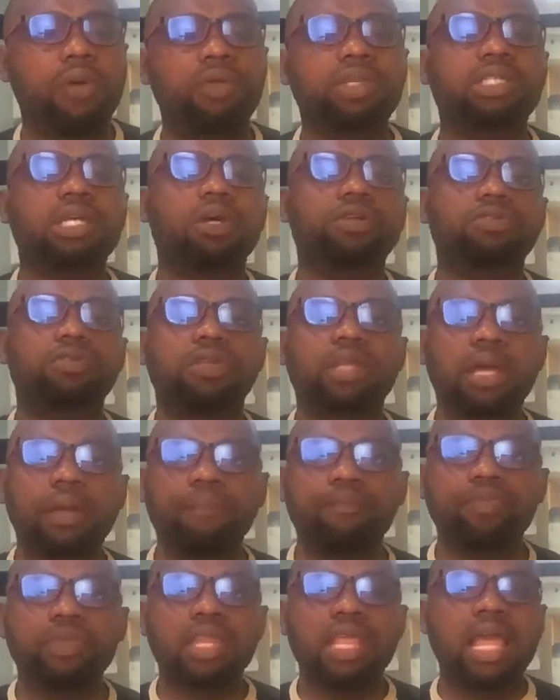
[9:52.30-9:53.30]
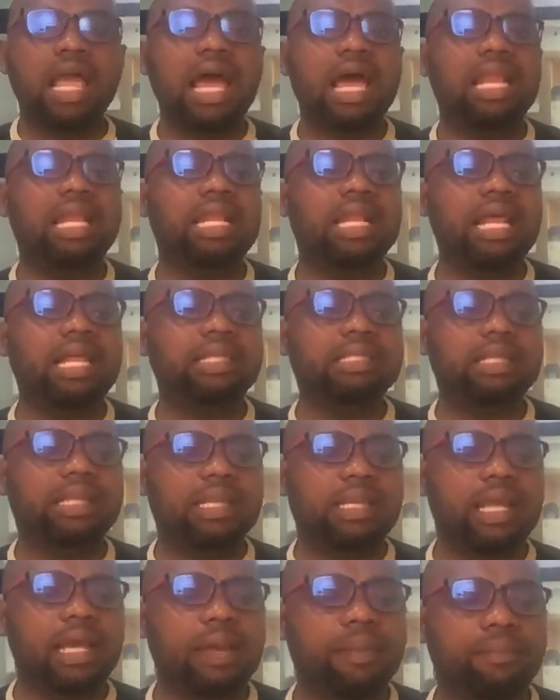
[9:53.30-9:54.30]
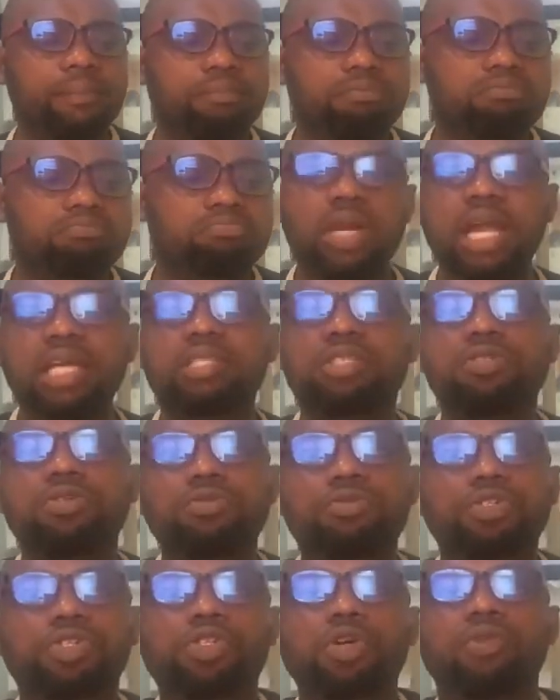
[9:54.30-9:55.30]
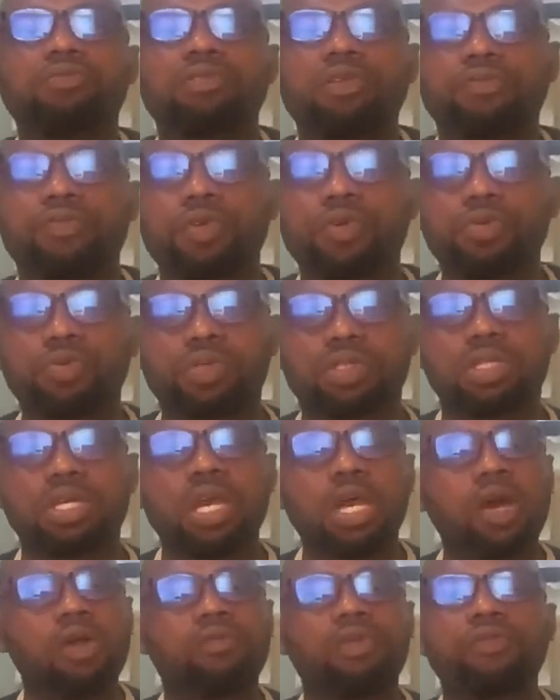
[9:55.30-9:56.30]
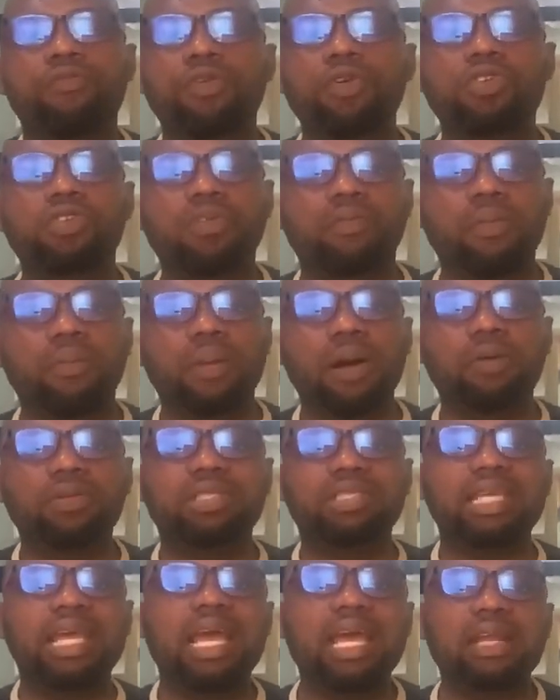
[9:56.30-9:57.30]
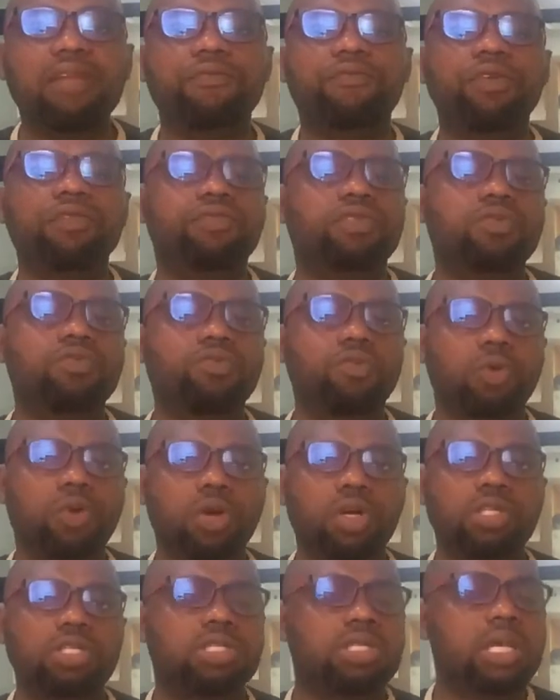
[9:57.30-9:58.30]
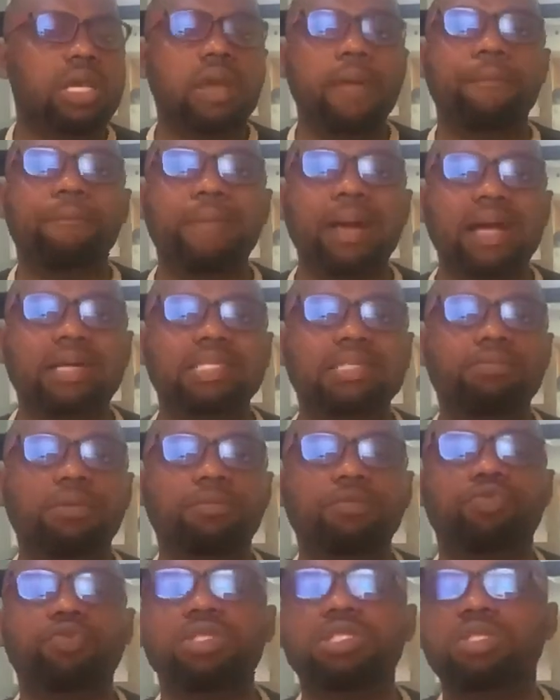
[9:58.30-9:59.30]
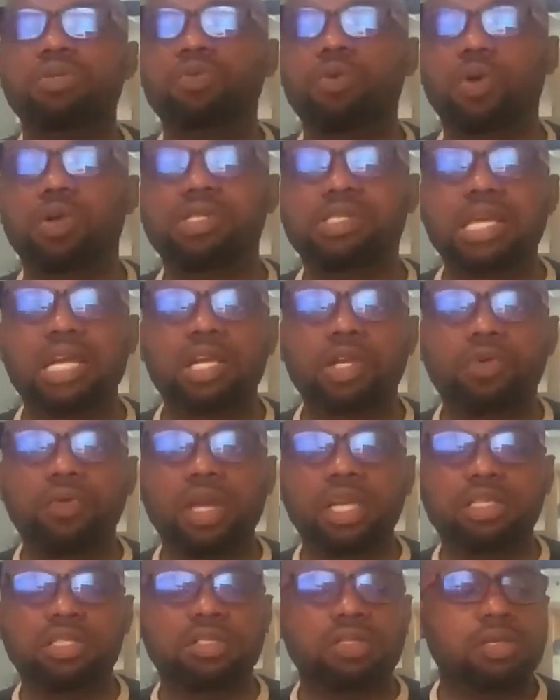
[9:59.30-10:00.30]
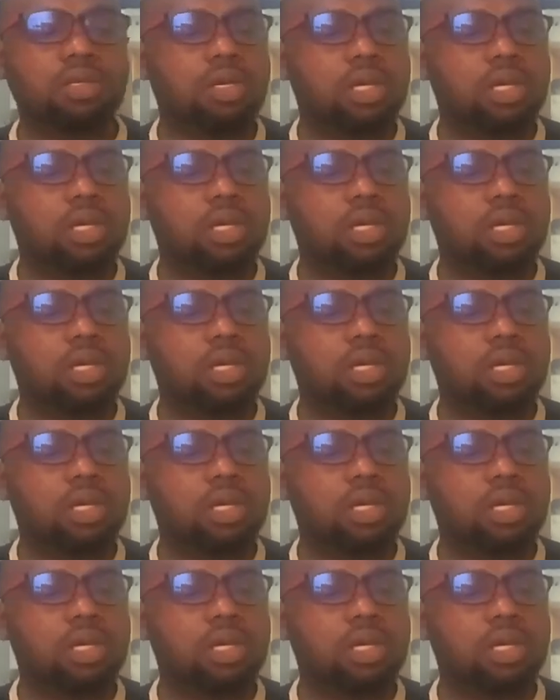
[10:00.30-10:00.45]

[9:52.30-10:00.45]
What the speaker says: Reach out to them and let them write you short reviews. Reviews of about 10, 15 words, maximum 20 words, that's great.